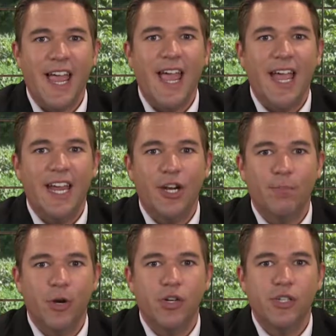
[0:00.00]
egg and a
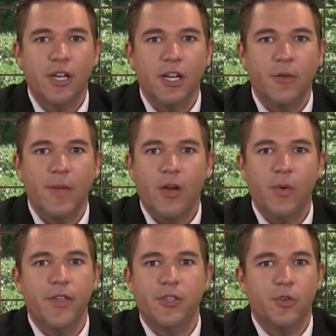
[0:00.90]
bird's going to come out
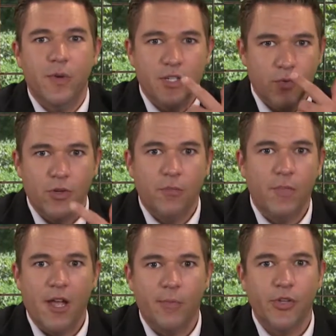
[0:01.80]
with a terrestrial
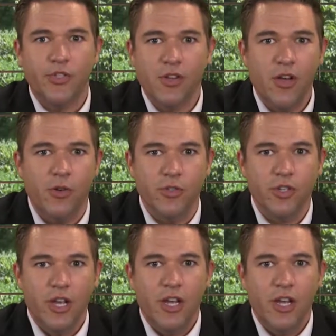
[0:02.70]
mammal's nose.